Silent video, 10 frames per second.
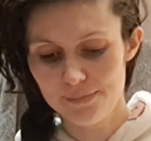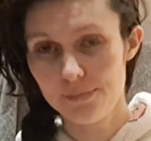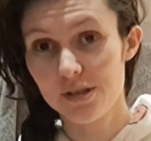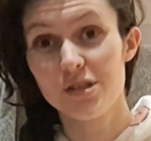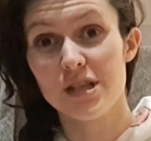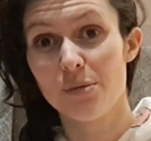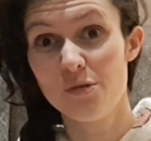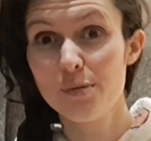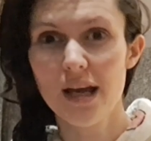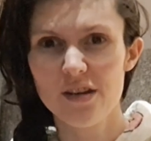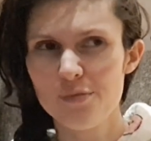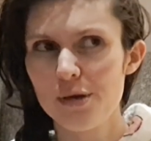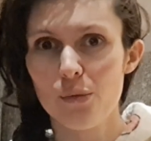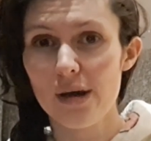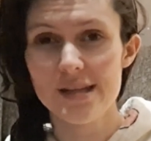Because yeah, we've kind of been
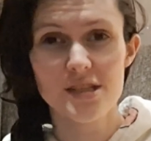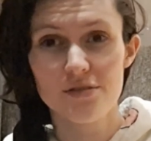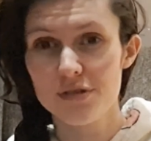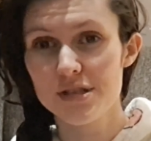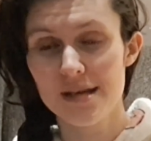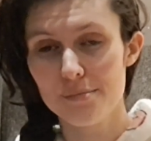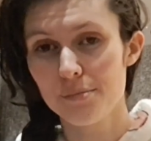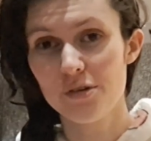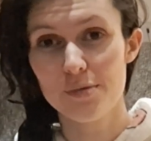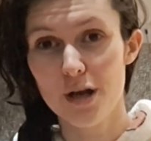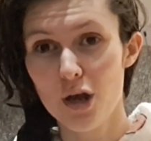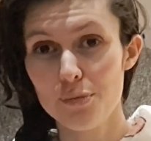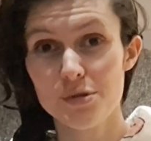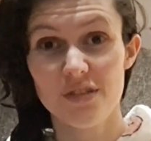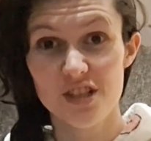away. It's the first time we've been home,
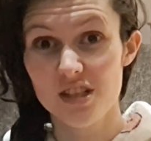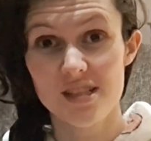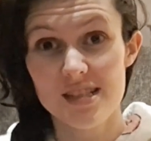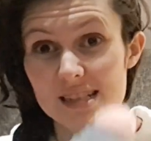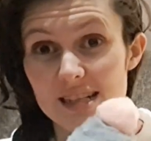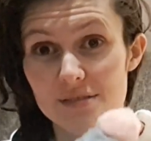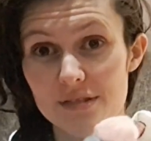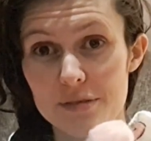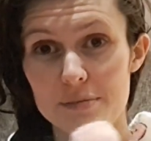so I've had a chance to sit down and film.